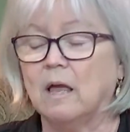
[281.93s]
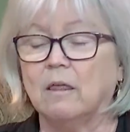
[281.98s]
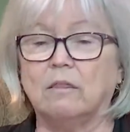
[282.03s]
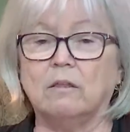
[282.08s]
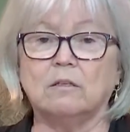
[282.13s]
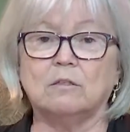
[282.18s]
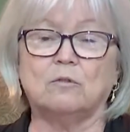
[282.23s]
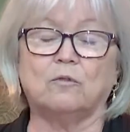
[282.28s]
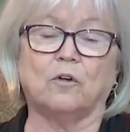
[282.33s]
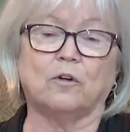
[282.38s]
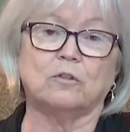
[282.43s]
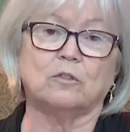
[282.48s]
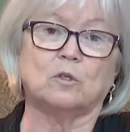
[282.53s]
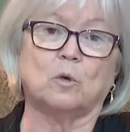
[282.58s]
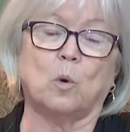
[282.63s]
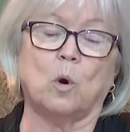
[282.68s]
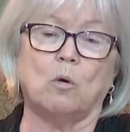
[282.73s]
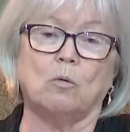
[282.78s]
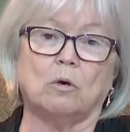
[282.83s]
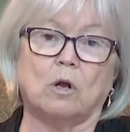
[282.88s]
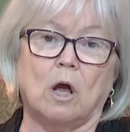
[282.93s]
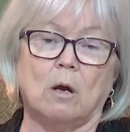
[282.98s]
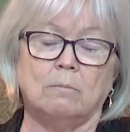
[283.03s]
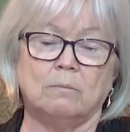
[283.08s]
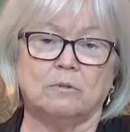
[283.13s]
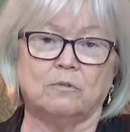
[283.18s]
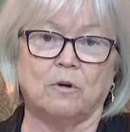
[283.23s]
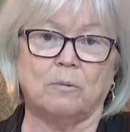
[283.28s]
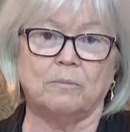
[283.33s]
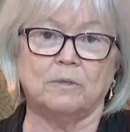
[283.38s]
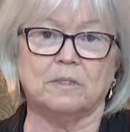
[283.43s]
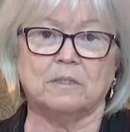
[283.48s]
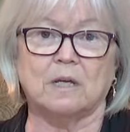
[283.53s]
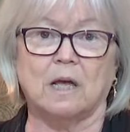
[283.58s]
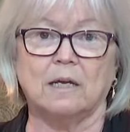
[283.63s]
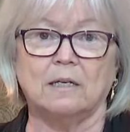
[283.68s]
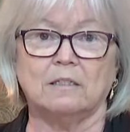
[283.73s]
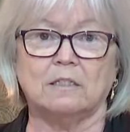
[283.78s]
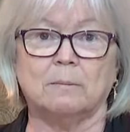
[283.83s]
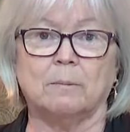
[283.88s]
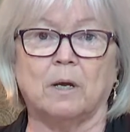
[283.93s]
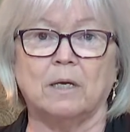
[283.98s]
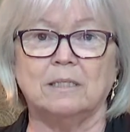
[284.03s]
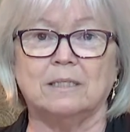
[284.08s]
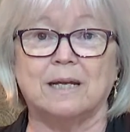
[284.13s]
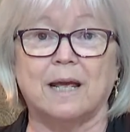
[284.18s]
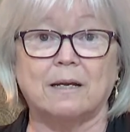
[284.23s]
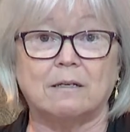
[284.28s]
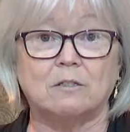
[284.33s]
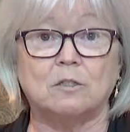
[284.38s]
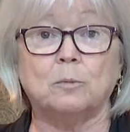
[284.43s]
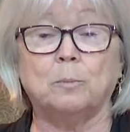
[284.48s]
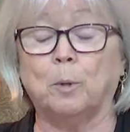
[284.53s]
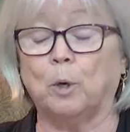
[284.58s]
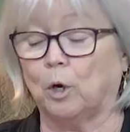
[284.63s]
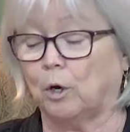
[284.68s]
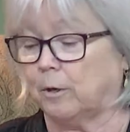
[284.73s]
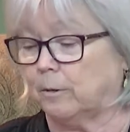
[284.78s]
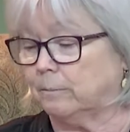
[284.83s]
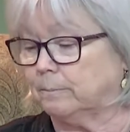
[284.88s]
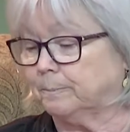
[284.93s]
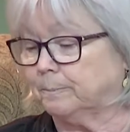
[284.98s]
This first quote comes from the Science of Mind textbook.